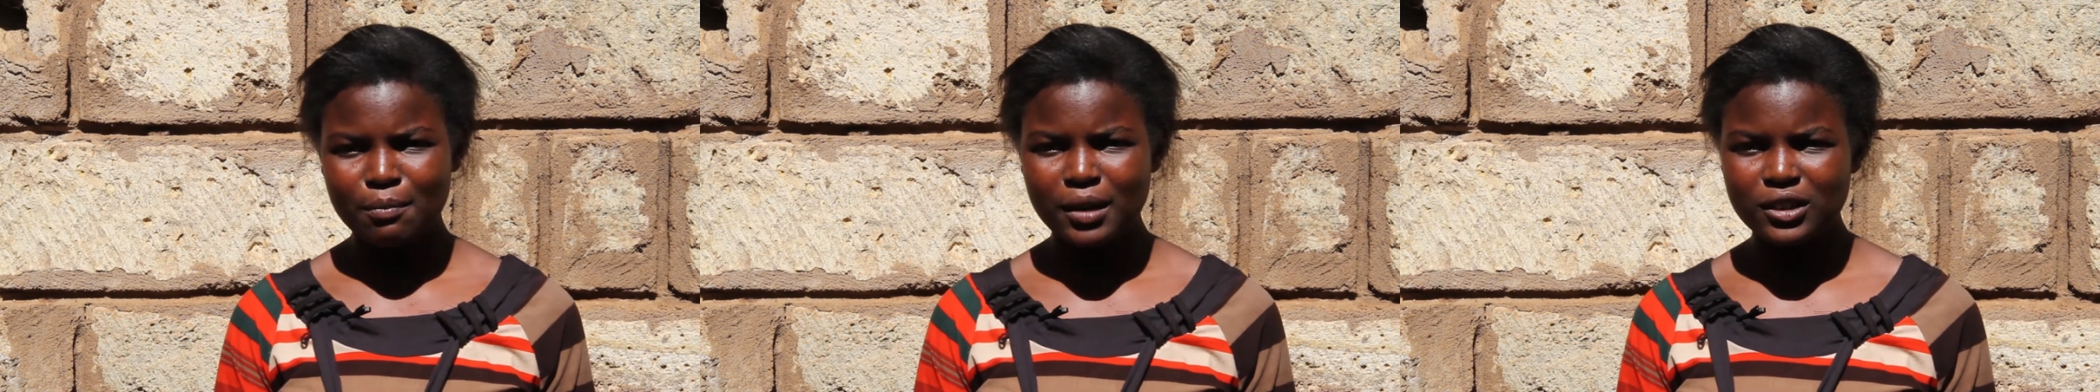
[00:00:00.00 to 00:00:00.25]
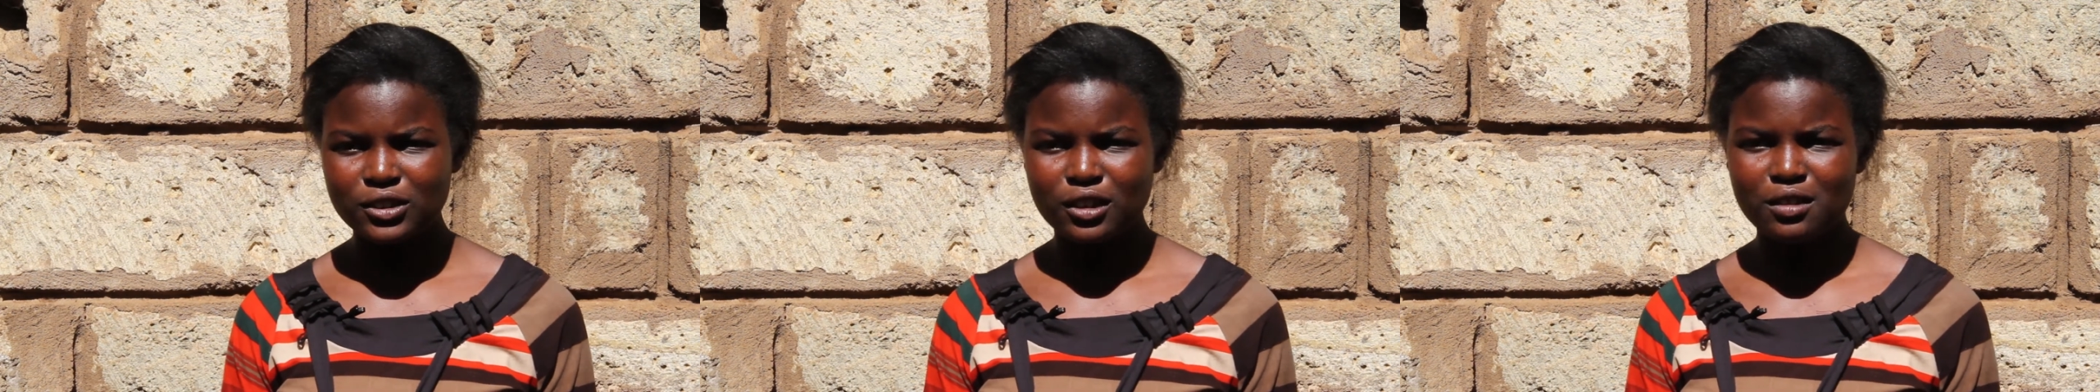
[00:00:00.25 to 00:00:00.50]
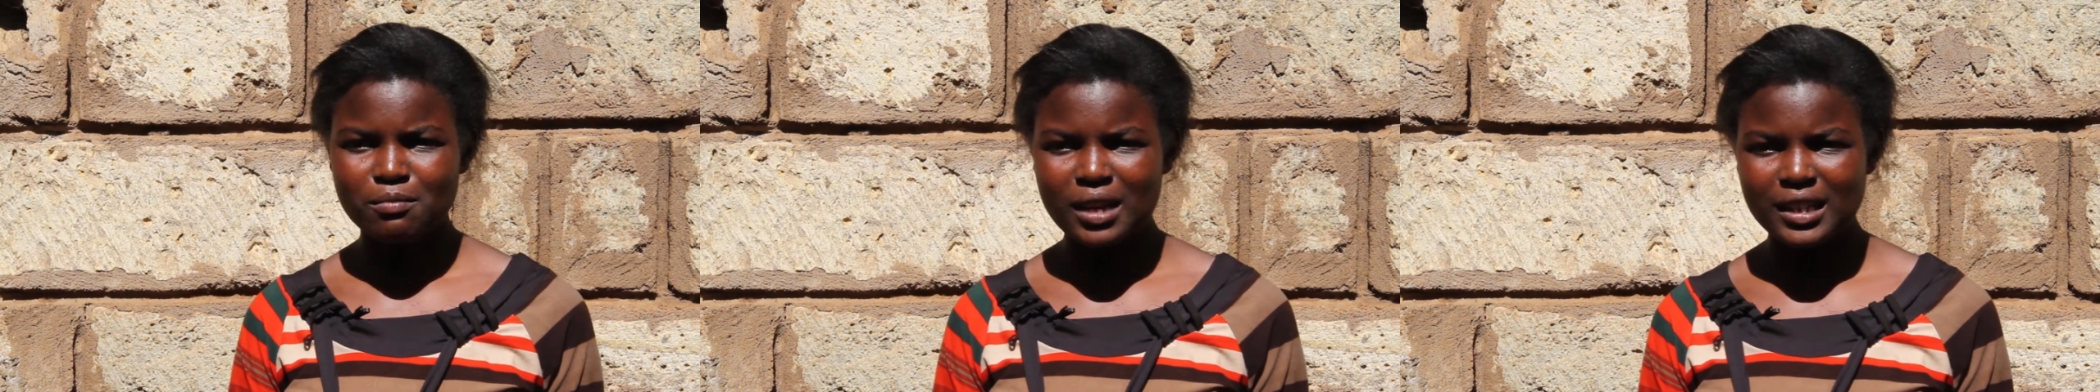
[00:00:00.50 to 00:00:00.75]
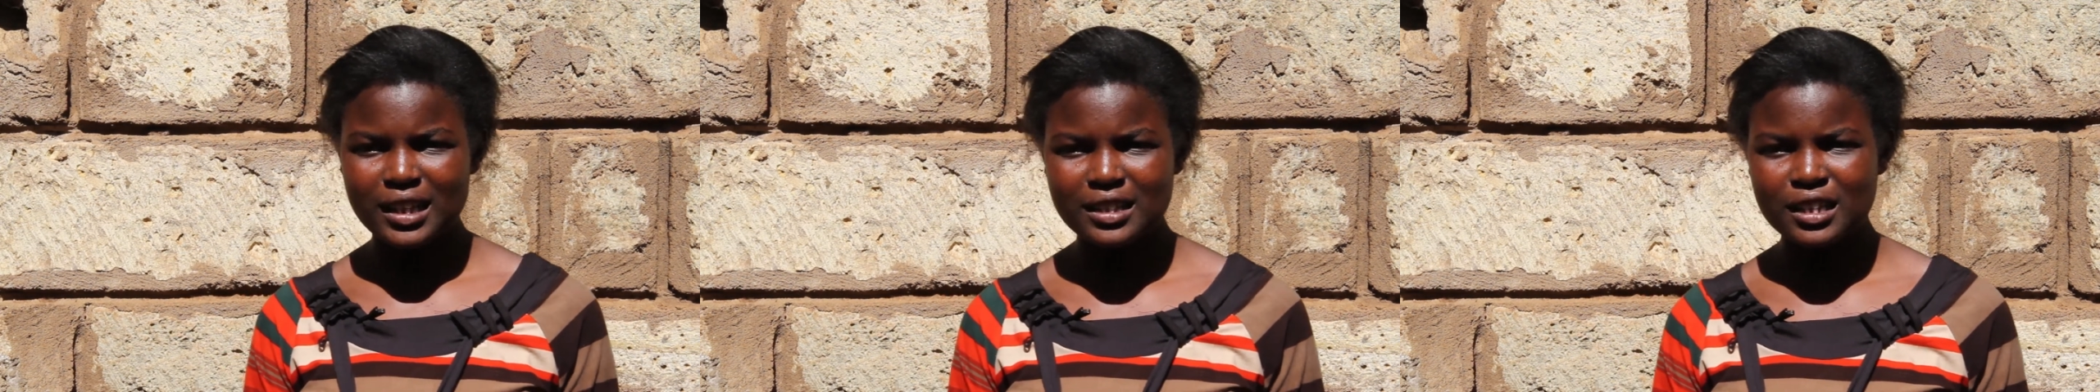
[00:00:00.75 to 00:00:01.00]
person,
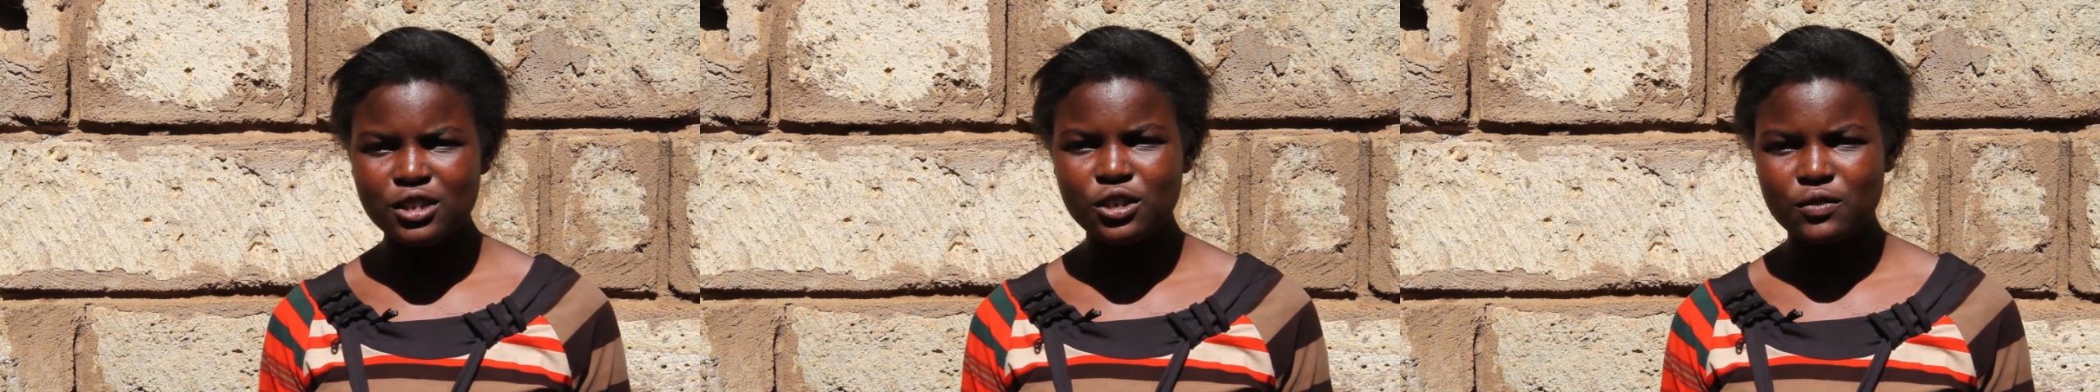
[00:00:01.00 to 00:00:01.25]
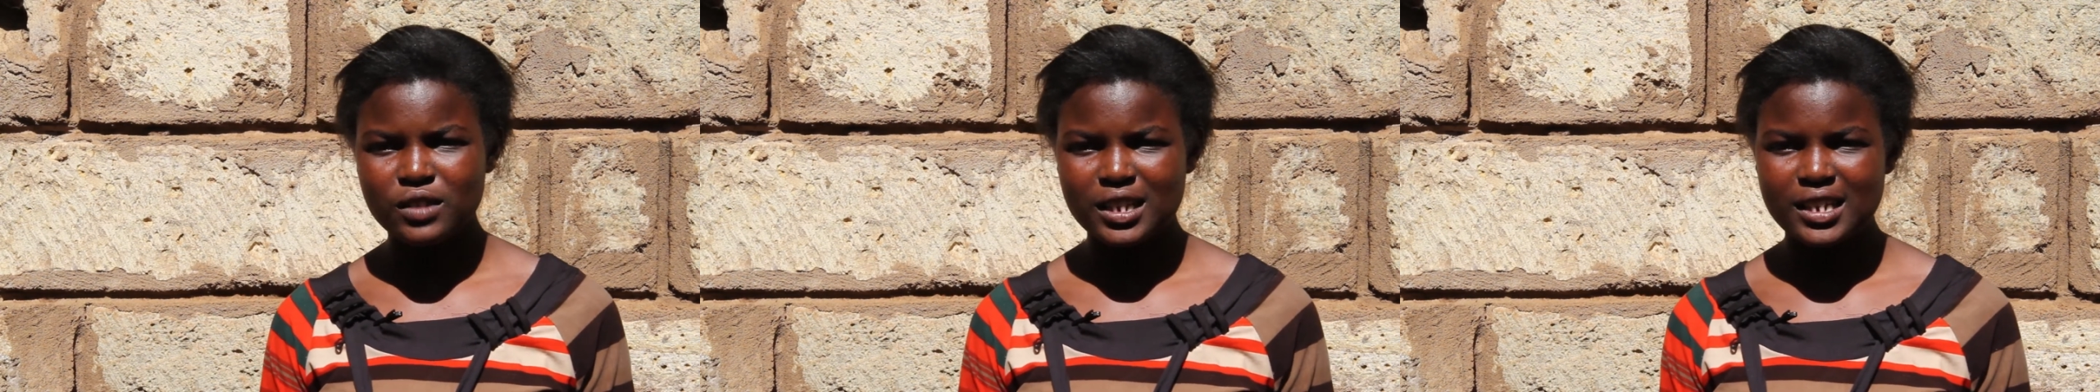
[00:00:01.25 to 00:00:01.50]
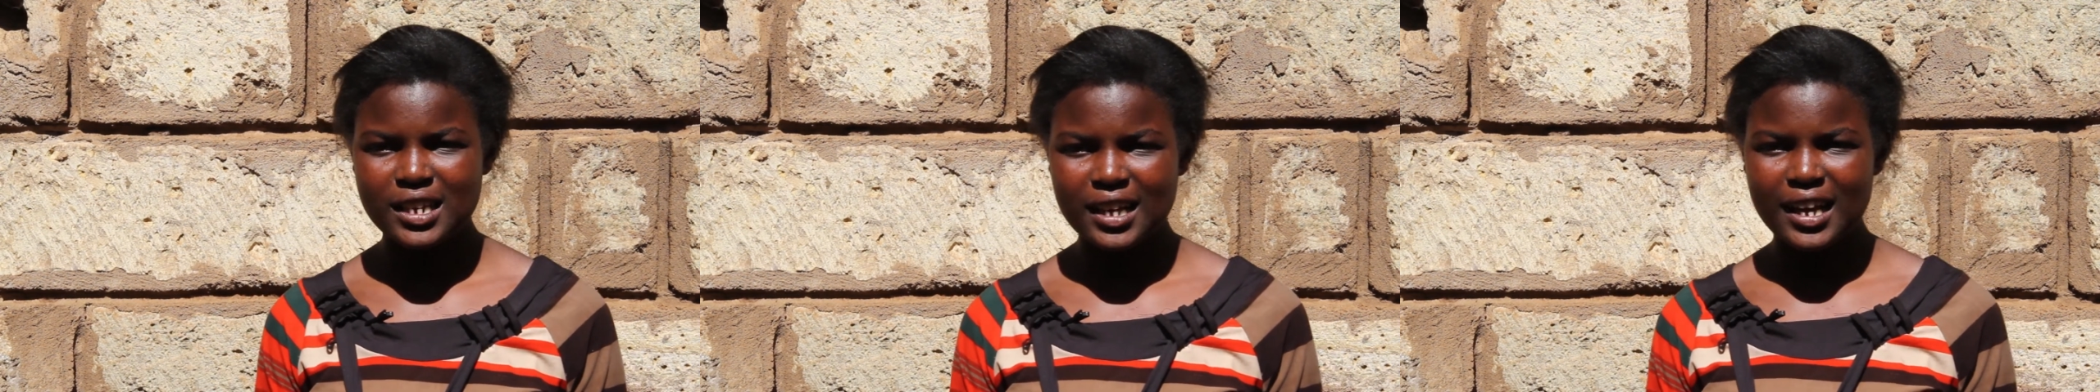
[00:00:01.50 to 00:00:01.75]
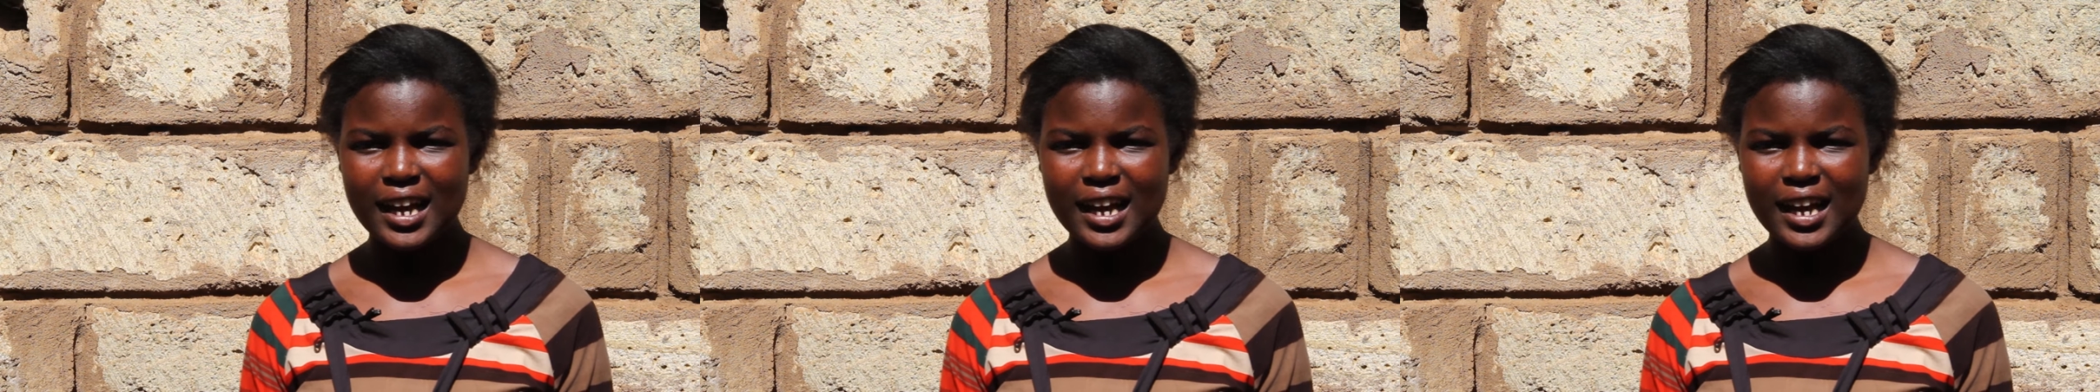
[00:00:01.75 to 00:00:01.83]
but at the end of the day,